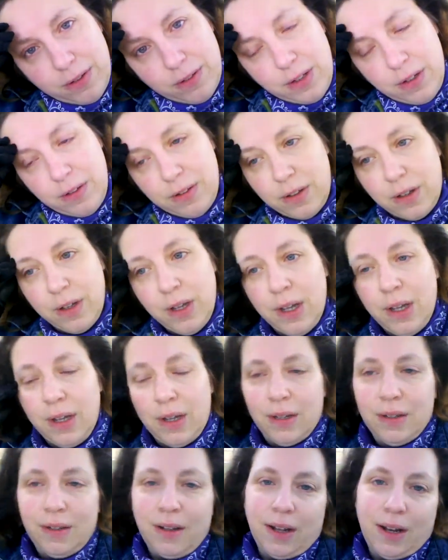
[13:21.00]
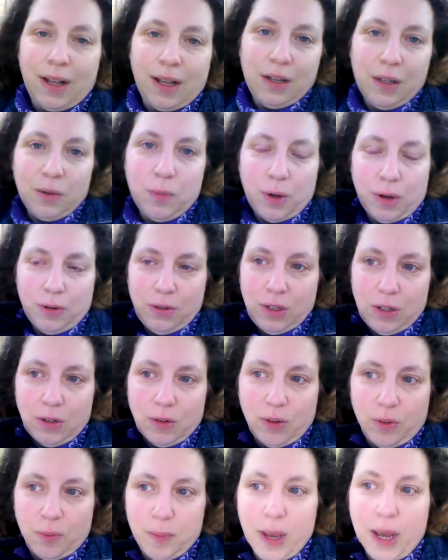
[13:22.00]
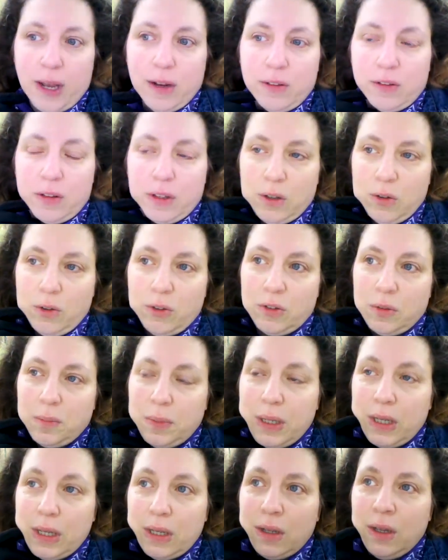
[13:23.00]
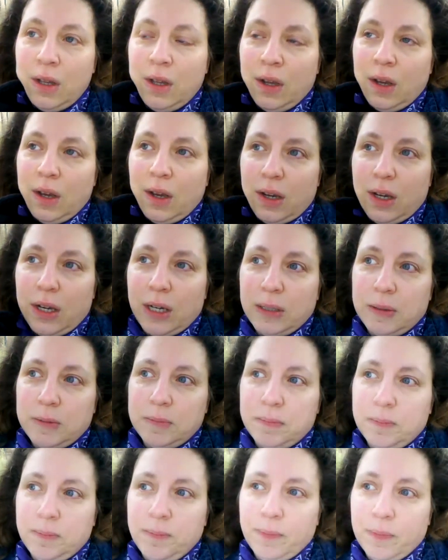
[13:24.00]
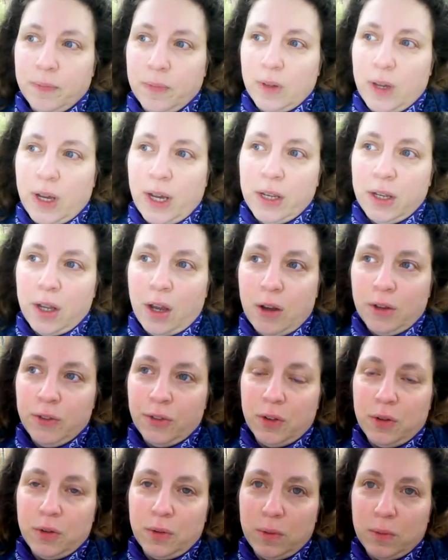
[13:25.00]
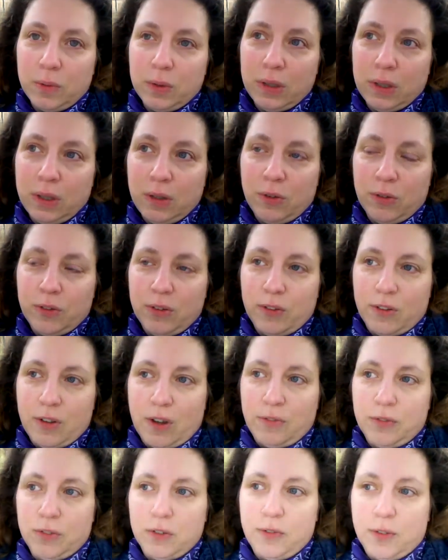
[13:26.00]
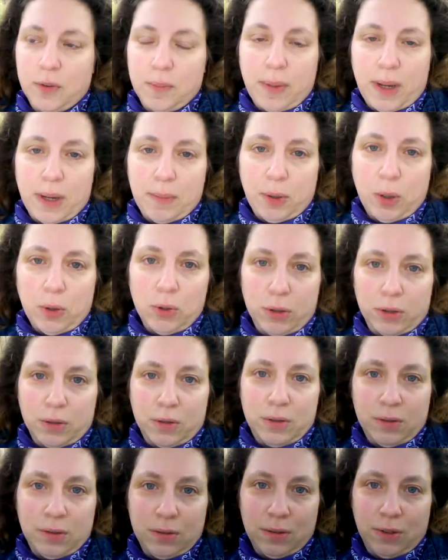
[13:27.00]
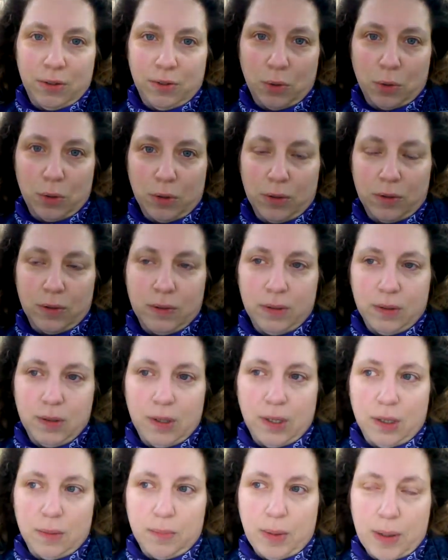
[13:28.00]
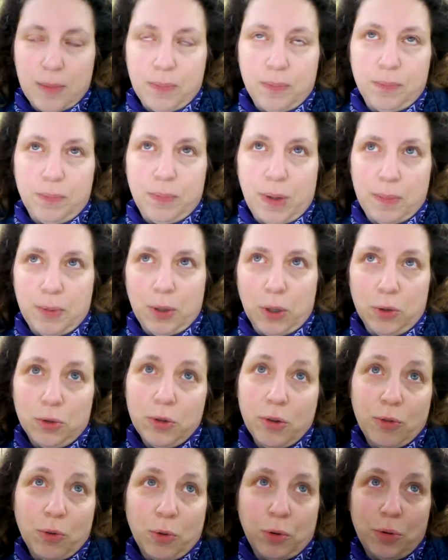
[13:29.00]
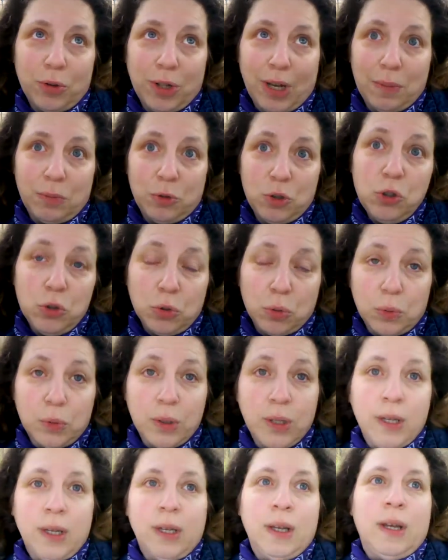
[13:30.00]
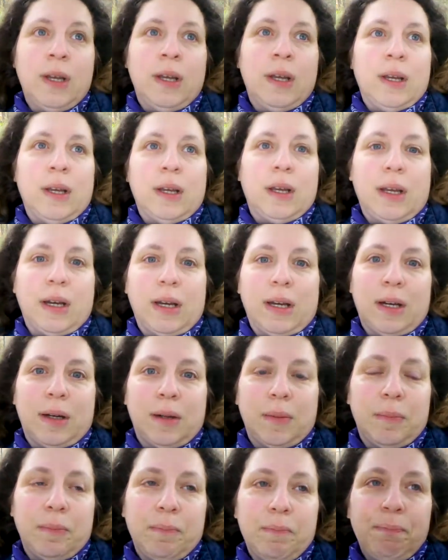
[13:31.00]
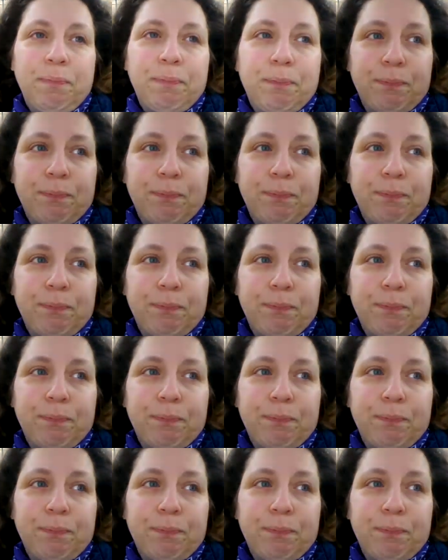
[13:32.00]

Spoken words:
sneezing. Not anywhere near as bad as it used to be. Um, I also used to suffer from bipolar disorder, bipolar disorder type 2. Um,